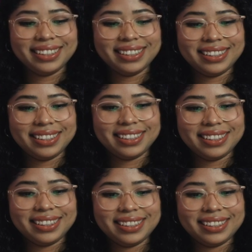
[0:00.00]

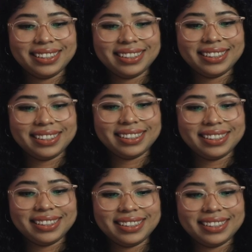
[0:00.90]

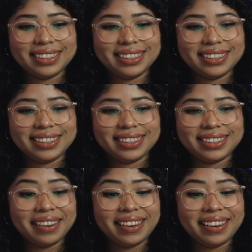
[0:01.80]
[no speech]